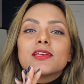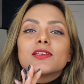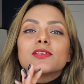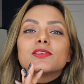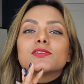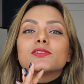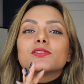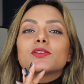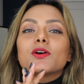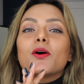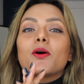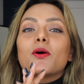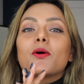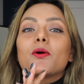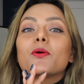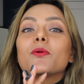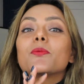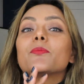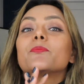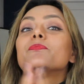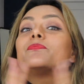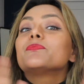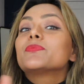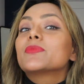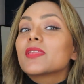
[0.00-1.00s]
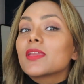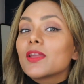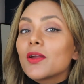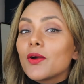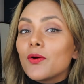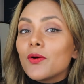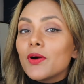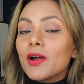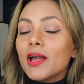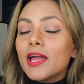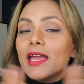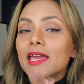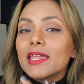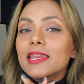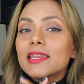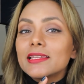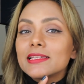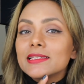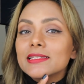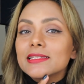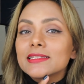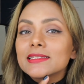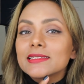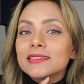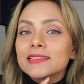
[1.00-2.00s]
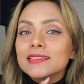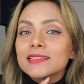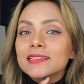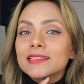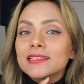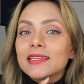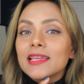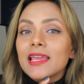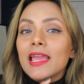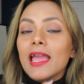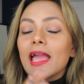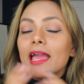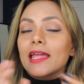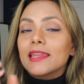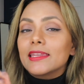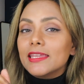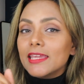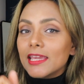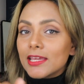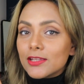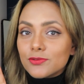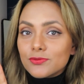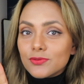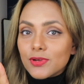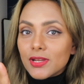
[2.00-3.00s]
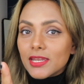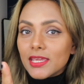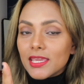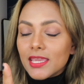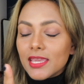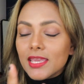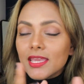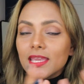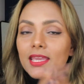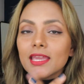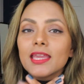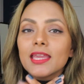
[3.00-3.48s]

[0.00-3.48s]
So go ahead and get ready.